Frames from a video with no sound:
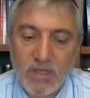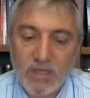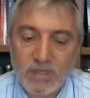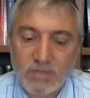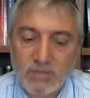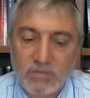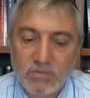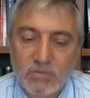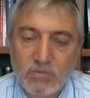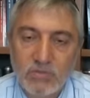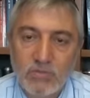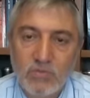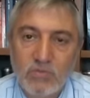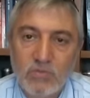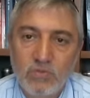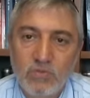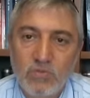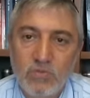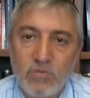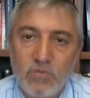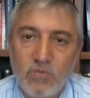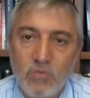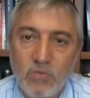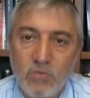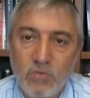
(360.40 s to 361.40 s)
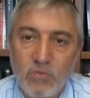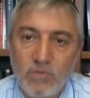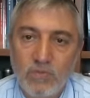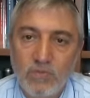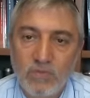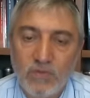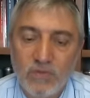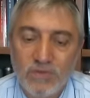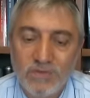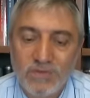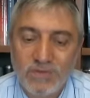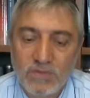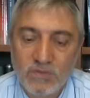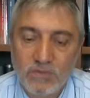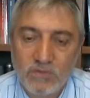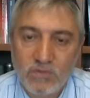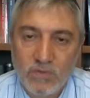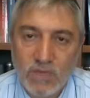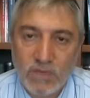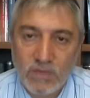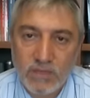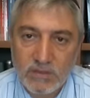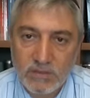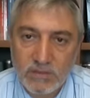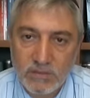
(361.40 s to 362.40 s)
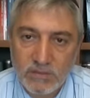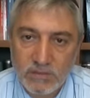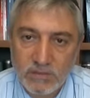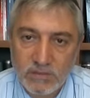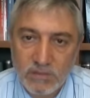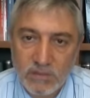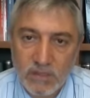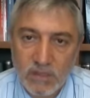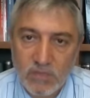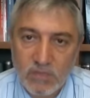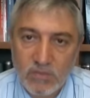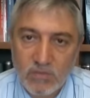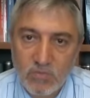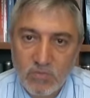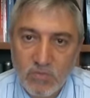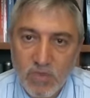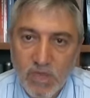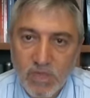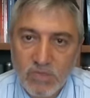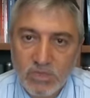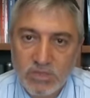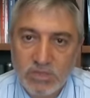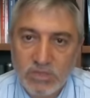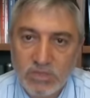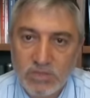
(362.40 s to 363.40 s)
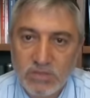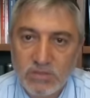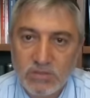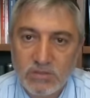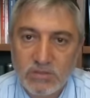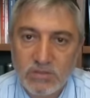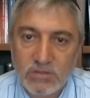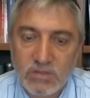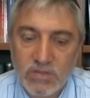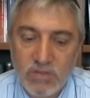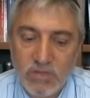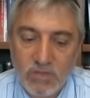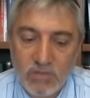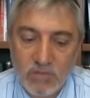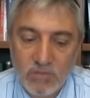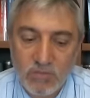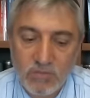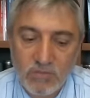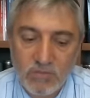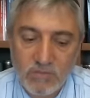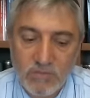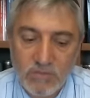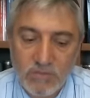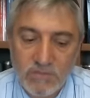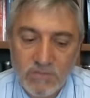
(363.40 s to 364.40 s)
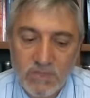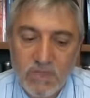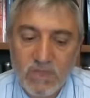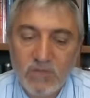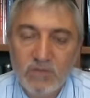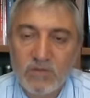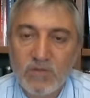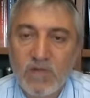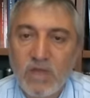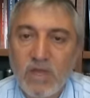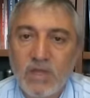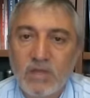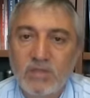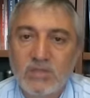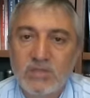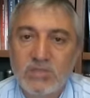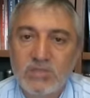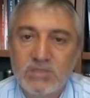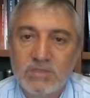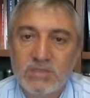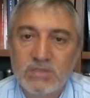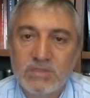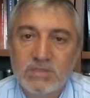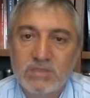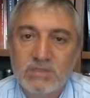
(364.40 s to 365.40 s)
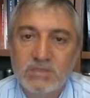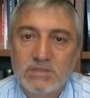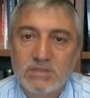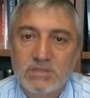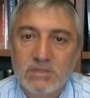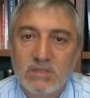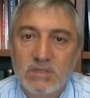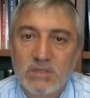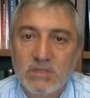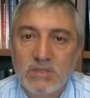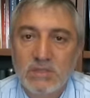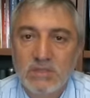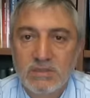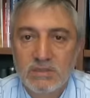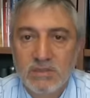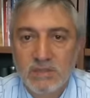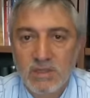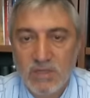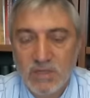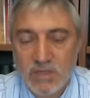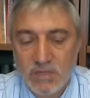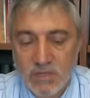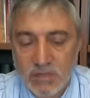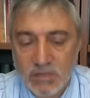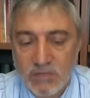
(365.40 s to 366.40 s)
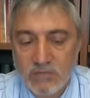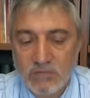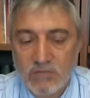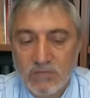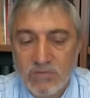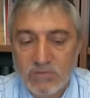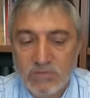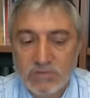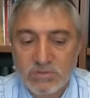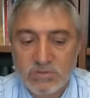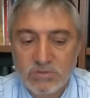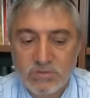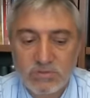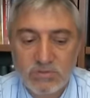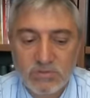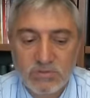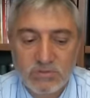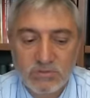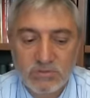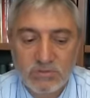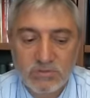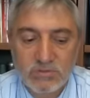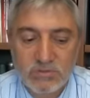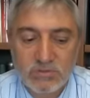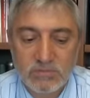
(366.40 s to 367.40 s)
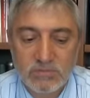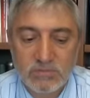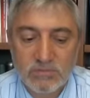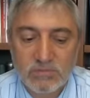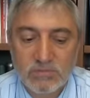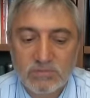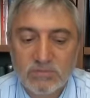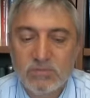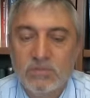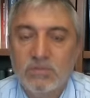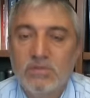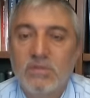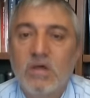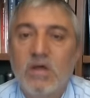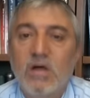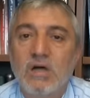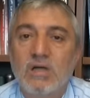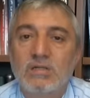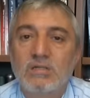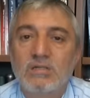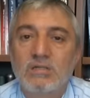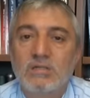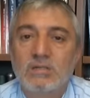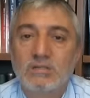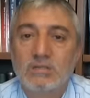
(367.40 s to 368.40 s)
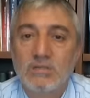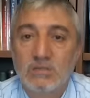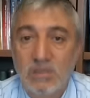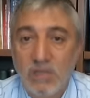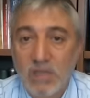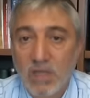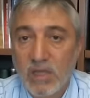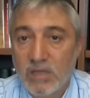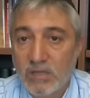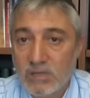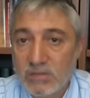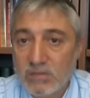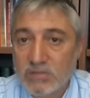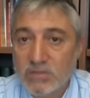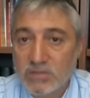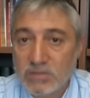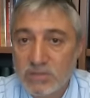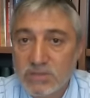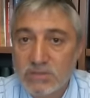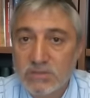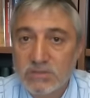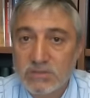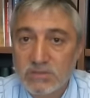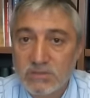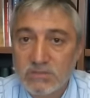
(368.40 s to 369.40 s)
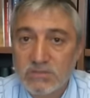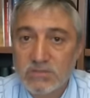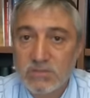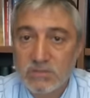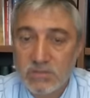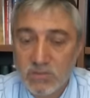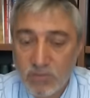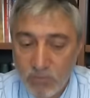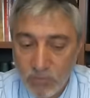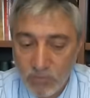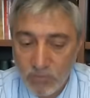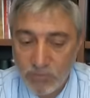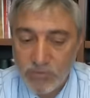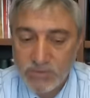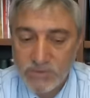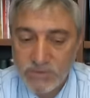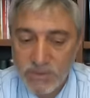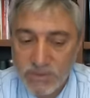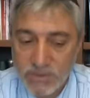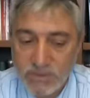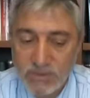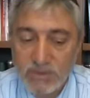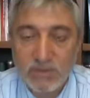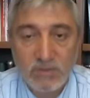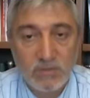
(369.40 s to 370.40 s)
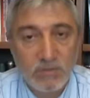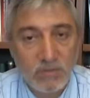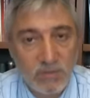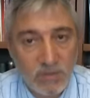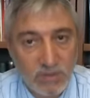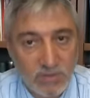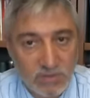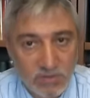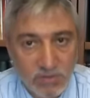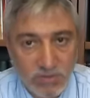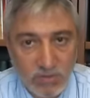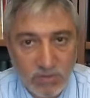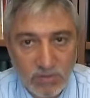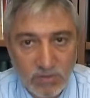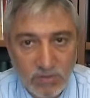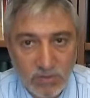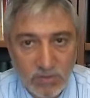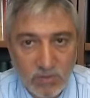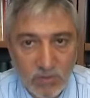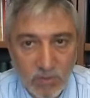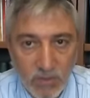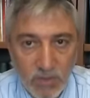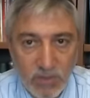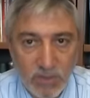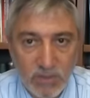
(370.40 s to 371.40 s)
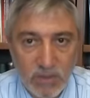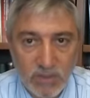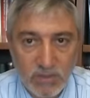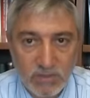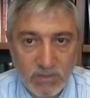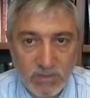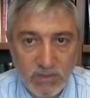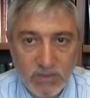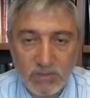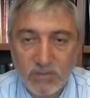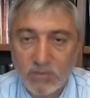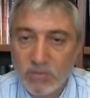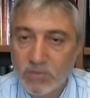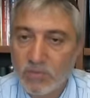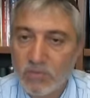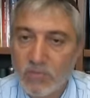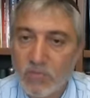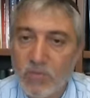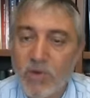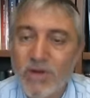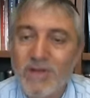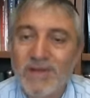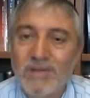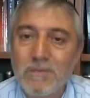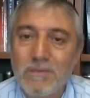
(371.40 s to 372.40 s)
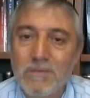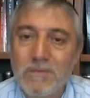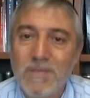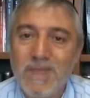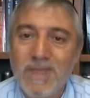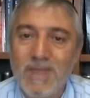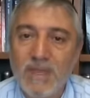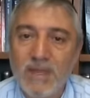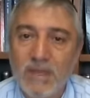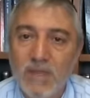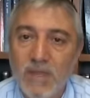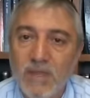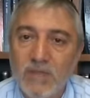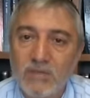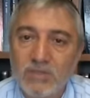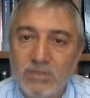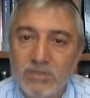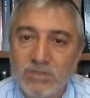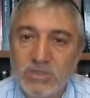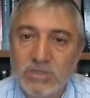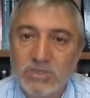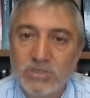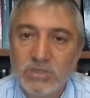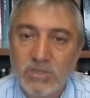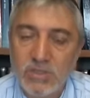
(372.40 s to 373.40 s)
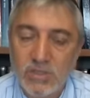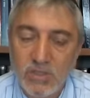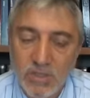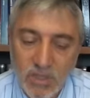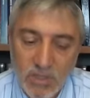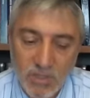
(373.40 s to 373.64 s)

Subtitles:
has to do with a direct interaction with these higher energies that are, of course, God energies, represented. There's only one God and only one main energy,